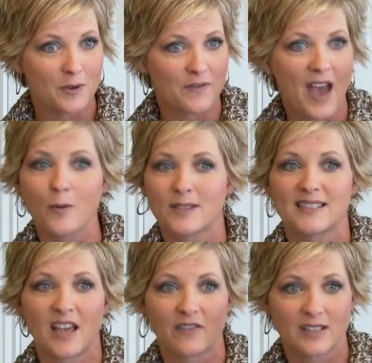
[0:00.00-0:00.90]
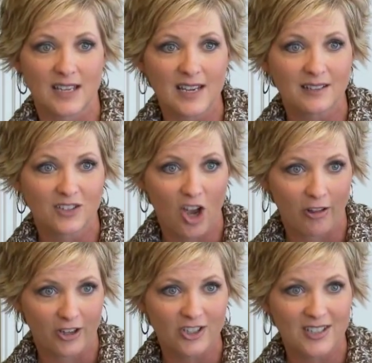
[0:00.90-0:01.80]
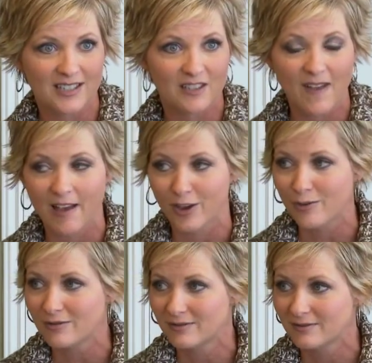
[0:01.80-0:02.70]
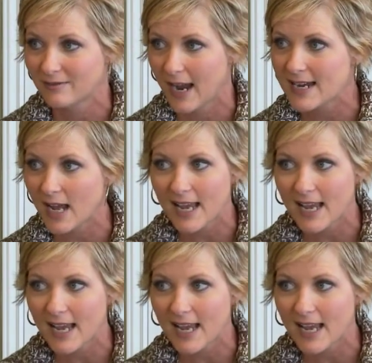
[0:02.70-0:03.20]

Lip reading: of that was $70 is the value, right?